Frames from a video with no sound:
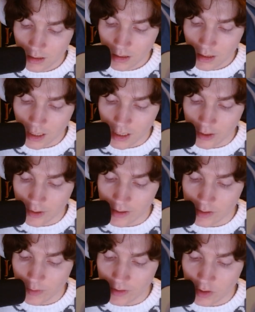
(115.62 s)
Oh no, you can
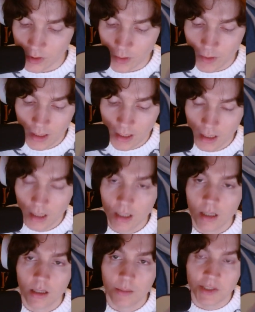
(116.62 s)
also add Zoro.
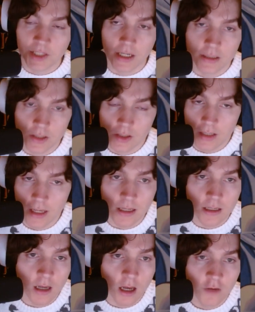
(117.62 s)
But yeah, just
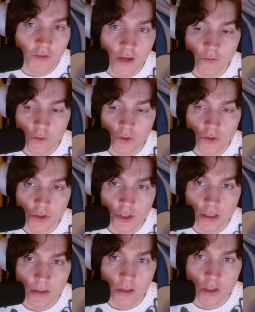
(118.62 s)
a 5 cost
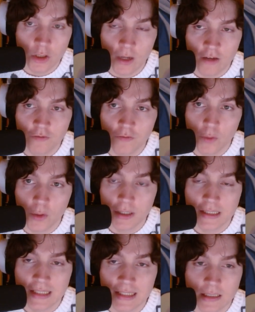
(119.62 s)
searcher and also a
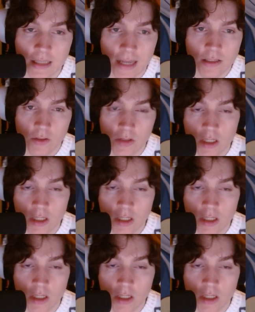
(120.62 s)
4/6k, so it's